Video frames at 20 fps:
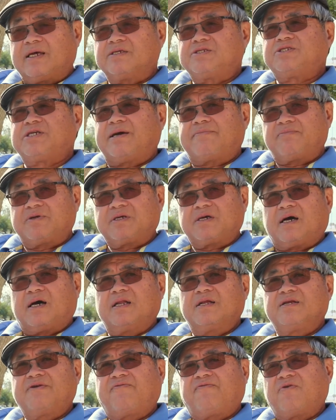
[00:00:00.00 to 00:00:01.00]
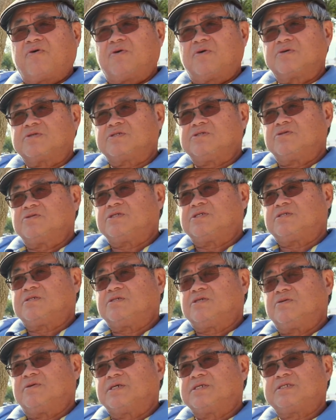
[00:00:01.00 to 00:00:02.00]
of Chapman College folks,
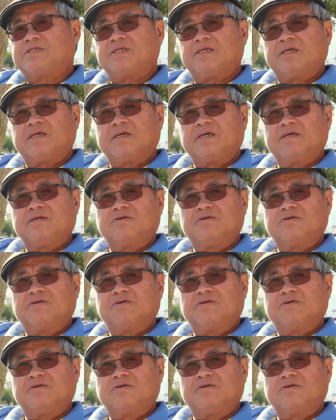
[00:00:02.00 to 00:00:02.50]
USC,